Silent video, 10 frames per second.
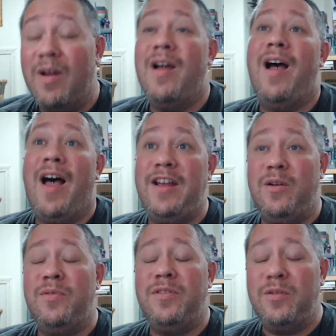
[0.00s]
I know
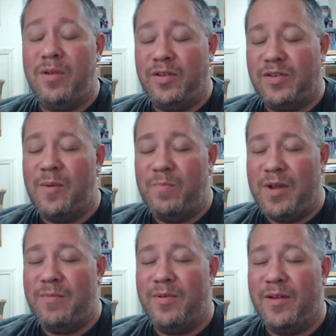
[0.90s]
that there are some
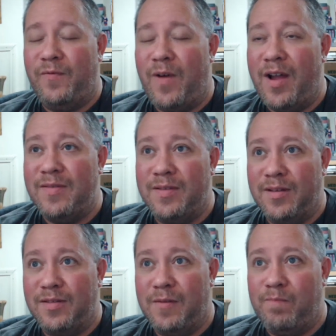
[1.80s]
people that find
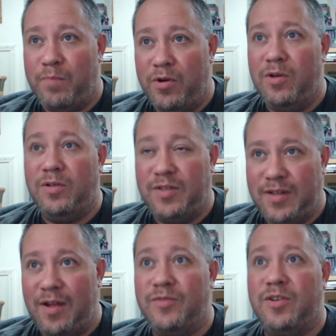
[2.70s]
the bird
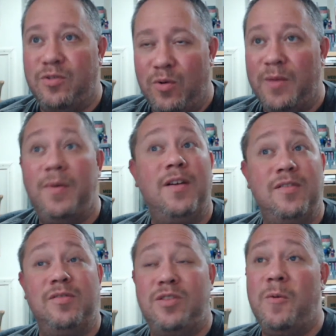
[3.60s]
sounds annoying because
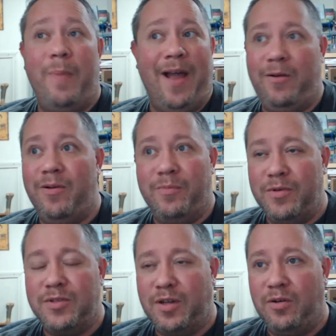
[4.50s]
there's no background
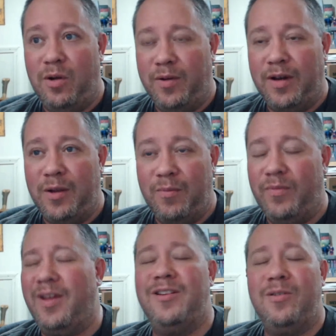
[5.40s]
music at all, and
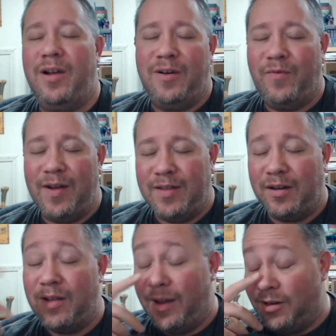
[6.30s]
you're not going to find that a
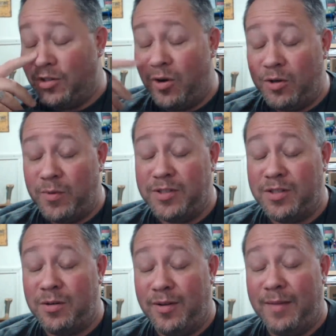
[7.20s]
lot in Atari
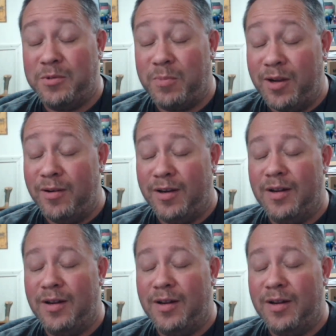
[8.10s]
2600 games, period.